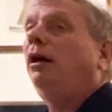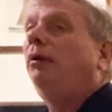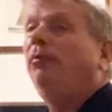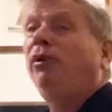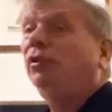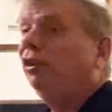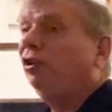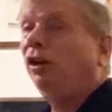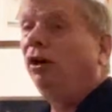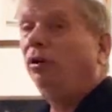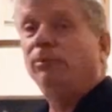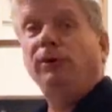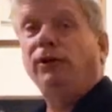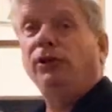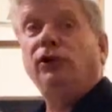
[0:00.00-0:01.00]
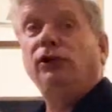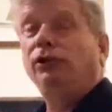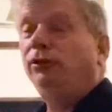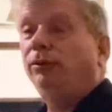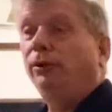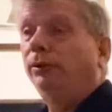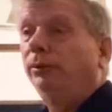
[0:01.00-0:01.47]
I'm only going with a
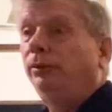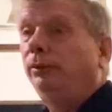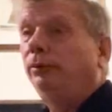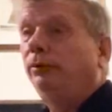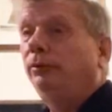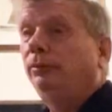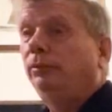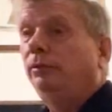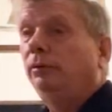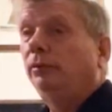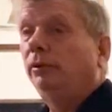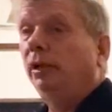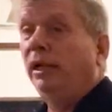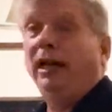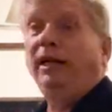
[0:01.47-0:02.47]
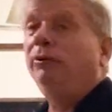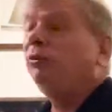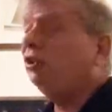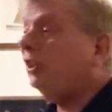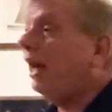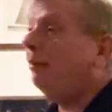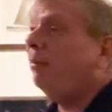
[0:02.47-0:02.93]
good crew. And I
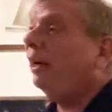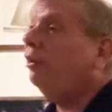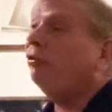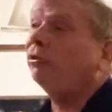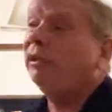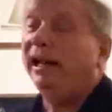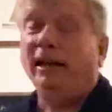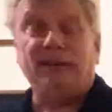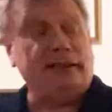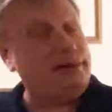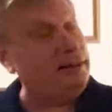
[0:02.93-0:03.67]
sat my crew down.